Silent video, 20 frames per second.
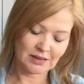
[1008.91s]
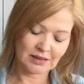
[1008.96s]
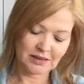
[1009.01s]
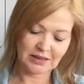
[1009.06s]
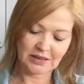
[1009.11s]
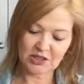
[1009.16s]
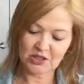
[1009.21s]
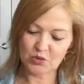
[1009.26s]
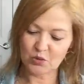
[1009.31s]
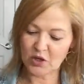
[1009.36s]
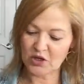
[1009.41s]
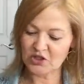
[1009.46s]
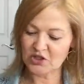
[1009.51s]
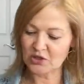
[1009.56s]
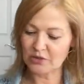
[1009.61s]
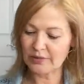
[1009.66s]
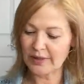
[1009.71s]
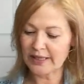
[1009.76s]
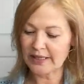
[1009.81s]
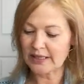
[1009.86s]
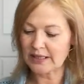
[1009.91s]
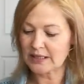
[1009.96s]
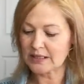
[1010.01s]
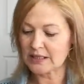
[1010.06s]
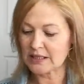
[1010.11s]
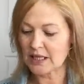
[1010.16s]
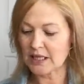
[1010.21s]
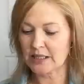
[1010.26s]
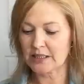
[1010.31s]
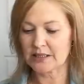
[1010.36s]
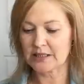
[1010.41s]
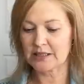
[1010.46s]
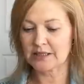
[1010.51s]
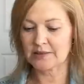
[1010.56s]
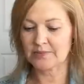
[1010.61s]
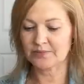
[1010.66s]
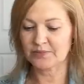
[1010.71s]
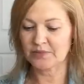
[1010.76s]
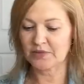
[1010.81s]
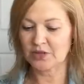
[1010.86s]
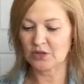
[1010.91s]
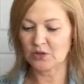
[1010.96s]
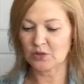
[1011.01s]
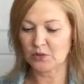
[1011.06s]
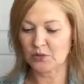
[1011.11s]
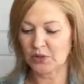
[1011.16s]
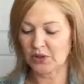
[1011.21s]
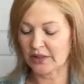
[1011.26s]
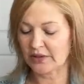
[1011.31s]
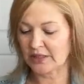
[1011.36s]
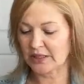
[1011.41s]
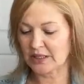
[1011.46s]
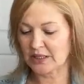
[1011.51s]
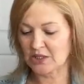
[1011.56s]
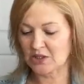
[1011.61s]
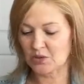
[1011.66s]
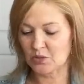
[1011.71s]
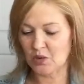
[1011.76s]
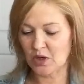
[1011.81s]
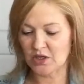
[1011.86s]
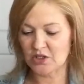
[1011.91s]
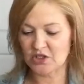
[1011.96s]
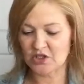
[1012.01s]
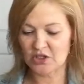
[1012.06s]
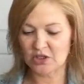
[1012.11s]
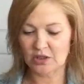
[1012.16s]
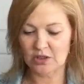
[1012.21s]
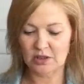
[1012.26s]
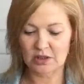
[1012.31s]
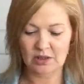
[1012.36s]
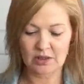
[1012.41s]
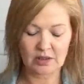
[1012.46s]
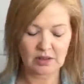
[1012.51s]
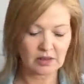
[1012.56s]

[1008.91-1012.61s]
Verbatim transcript: Dishwasher ready, it says. You can put it in the dishwasher.